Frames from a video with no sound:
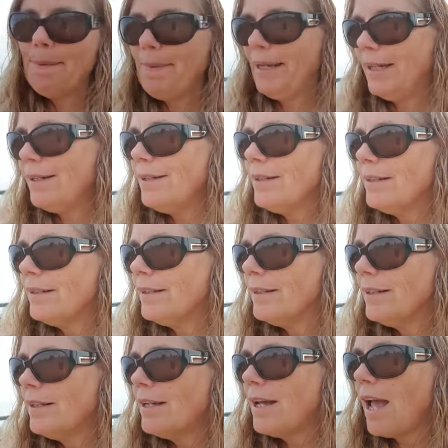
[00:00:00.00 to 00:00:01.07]
in
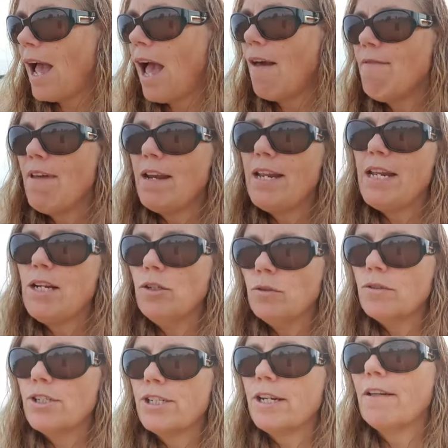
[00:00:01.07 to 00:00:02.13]
and then he
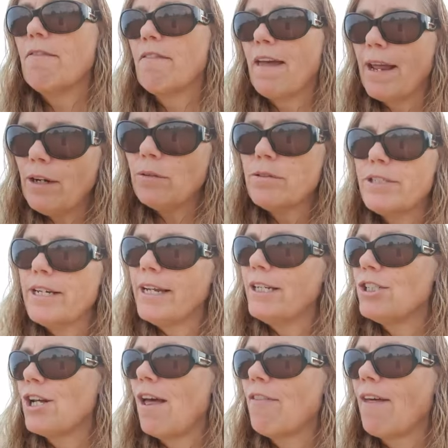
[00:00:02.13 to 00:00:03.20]
looked at it, they looked at
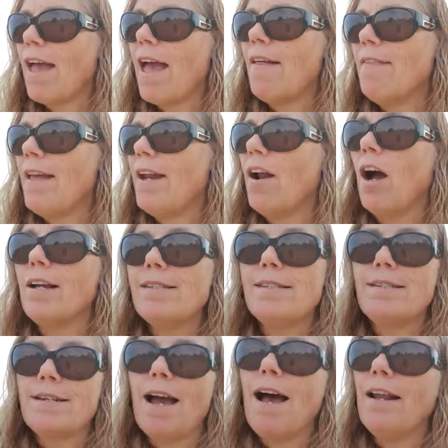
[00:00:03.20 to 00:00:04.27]
each other, and then I
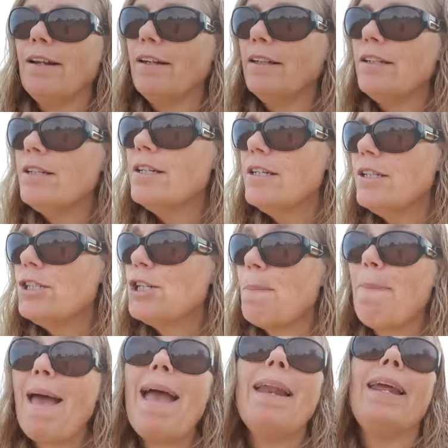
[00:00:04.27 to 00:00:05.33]
started to
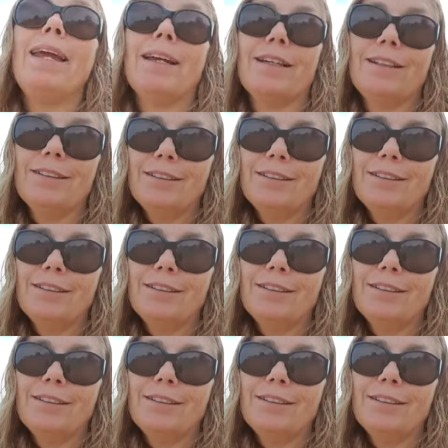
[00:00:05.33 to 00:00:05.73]
panic